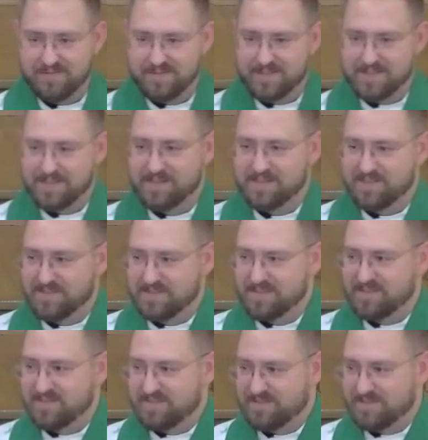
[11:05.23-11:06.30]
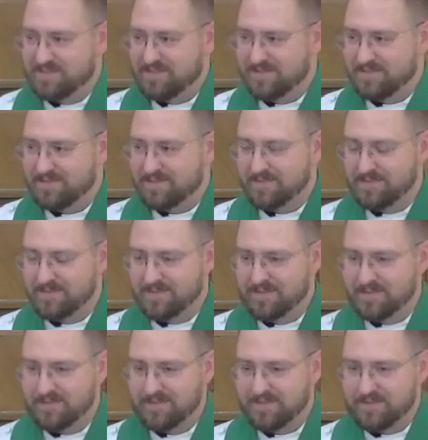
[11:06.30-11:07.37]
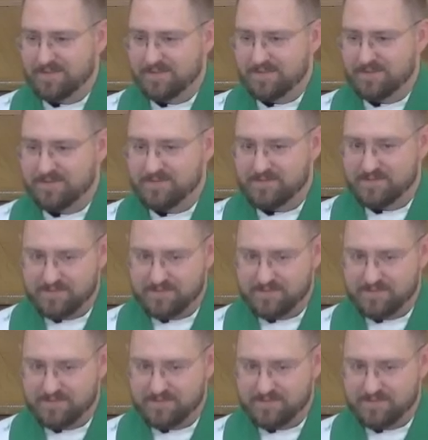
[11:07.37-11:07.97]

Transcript: No one is speaking in this clip.